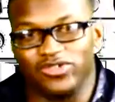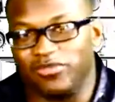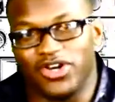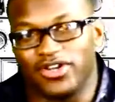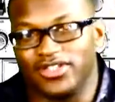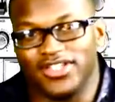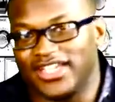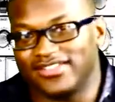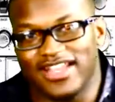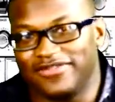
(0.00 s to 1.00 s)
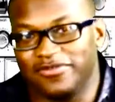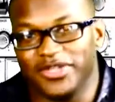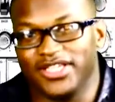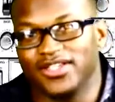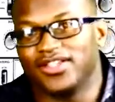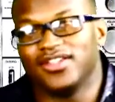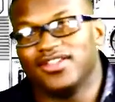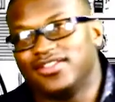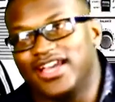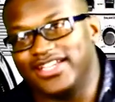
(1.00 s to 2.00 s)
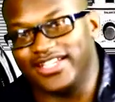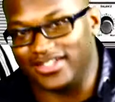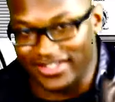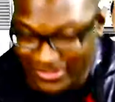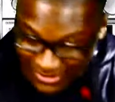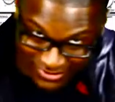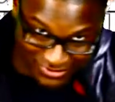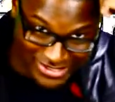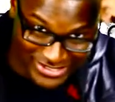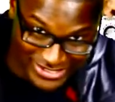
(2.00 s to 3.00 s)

do the bald look. That's not for me. I need at least a, like a